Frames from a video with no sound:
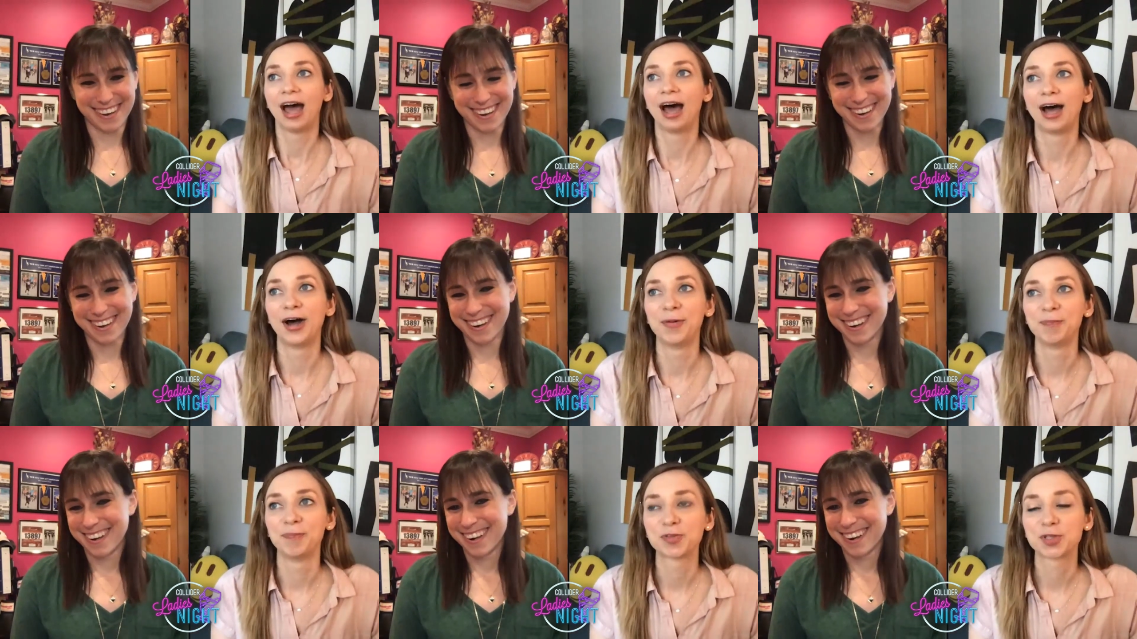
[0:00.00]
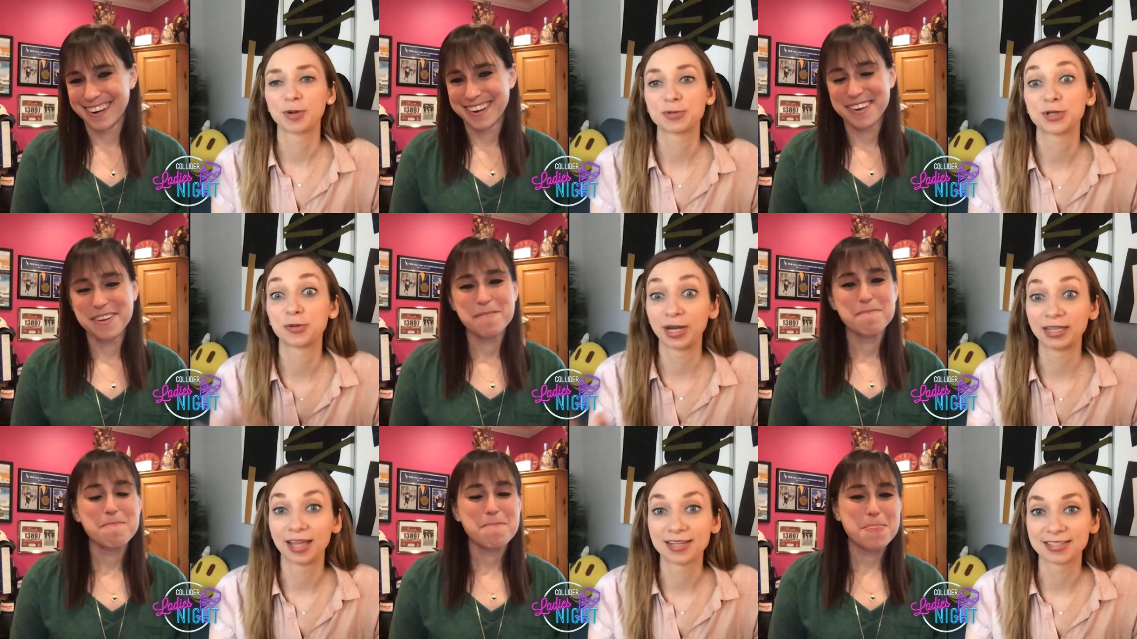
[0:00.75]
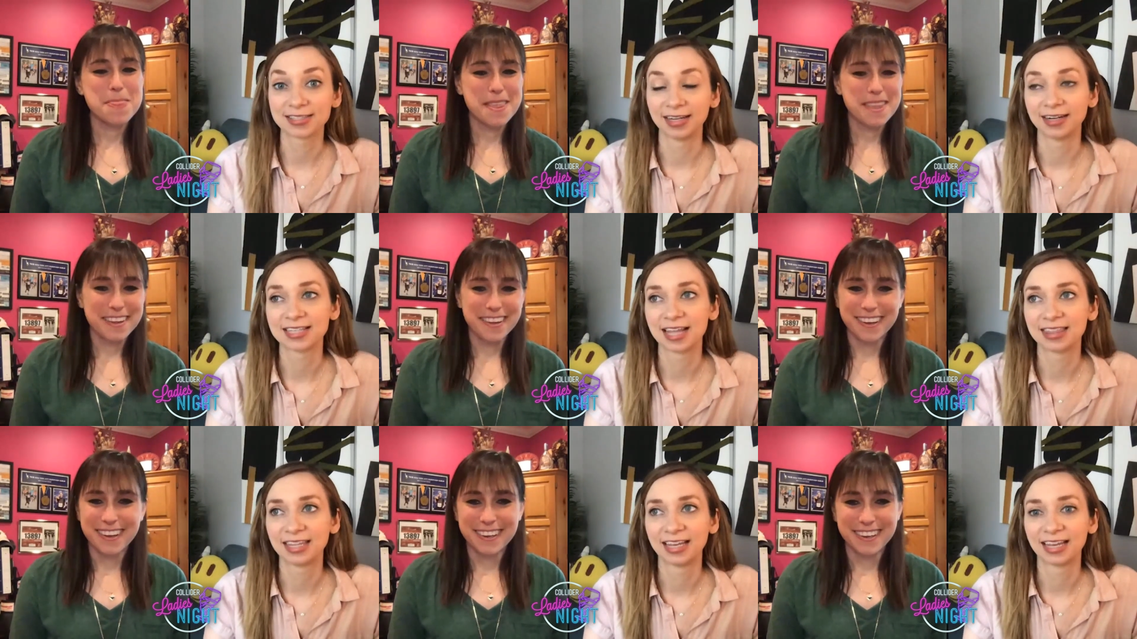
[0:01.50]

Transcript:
Speaker 1: Um, so that was a great lesson because I think